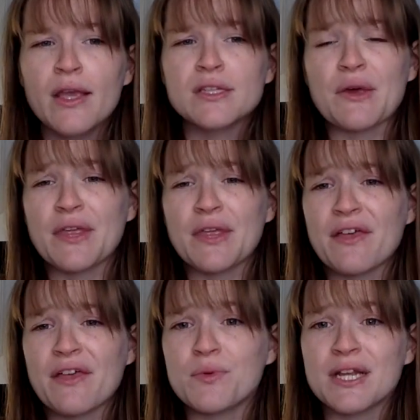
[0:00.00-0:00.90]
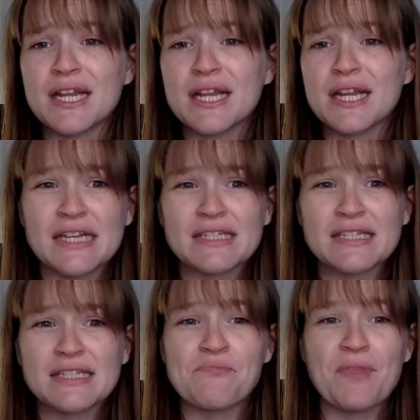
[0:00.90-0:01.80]
So the other one is
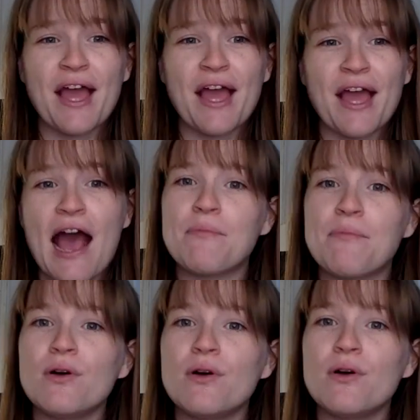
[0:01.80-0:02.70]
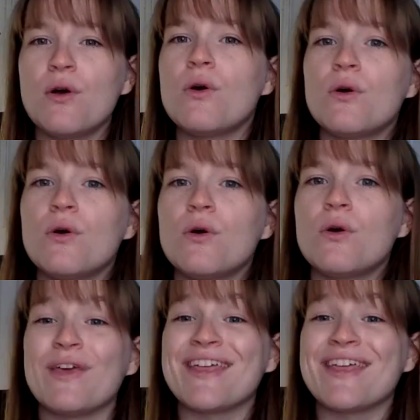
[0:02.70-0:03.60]
an apple
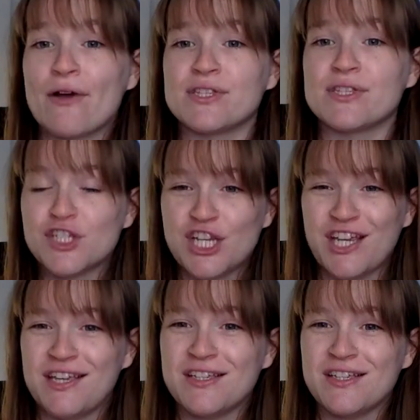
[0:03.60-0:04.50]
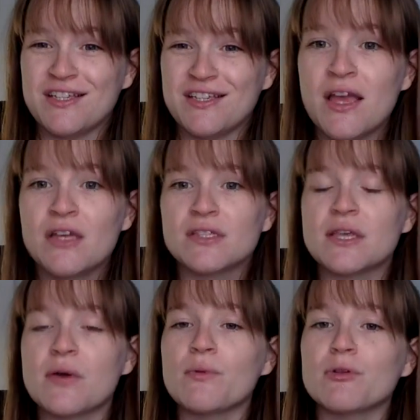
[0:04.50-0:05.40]
with an ounce of cheese.
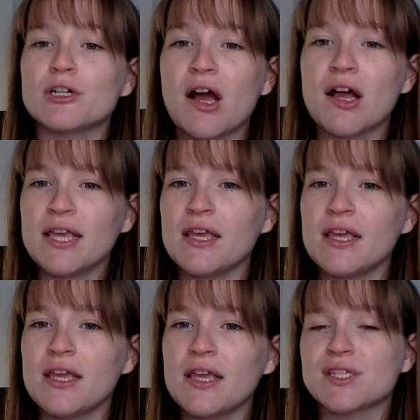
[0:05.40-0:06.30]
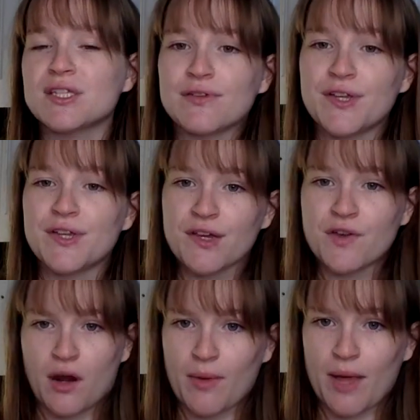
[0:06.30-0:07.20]
So when we're talking about a serving of
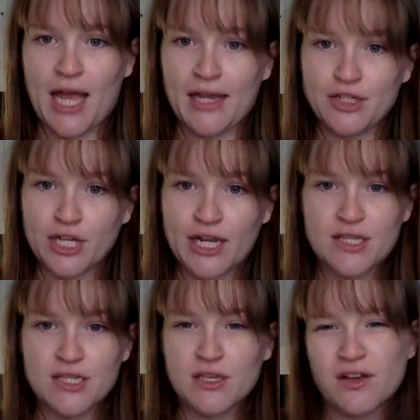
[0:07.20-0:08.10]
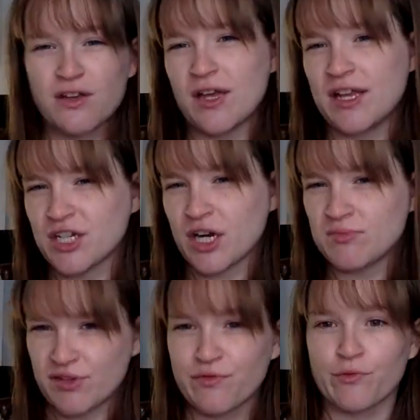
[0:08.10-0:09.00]
carbohydrates in
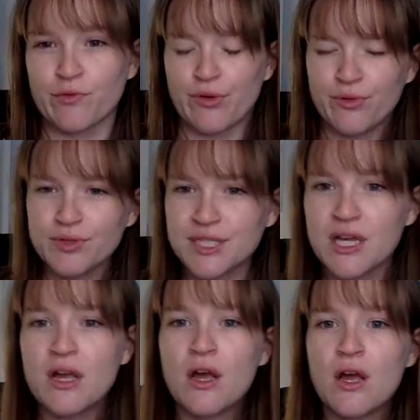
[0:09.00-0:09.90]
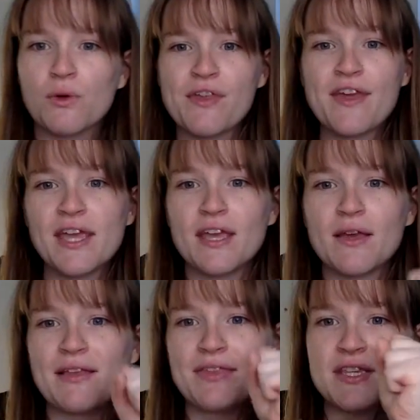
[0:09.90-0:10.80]
terms of fruit, we're thinking
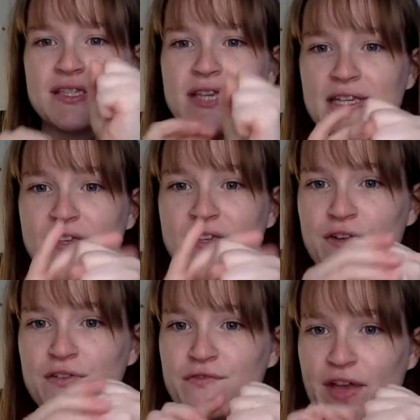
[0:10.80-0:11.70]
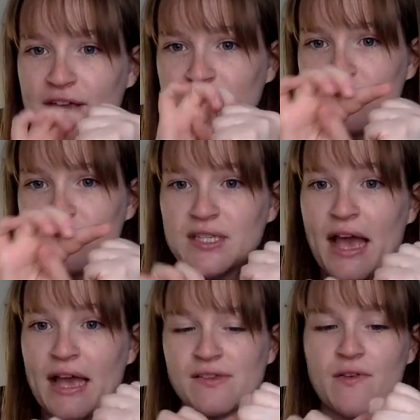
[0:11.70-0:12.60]
about the size of your fist or the
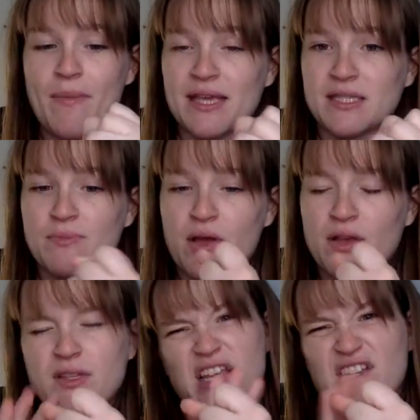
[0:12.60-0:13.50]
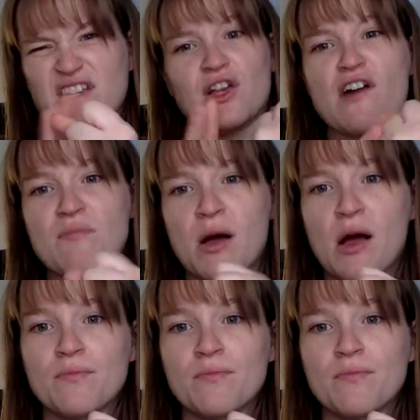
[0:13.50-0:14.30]
size of a baseball/softball.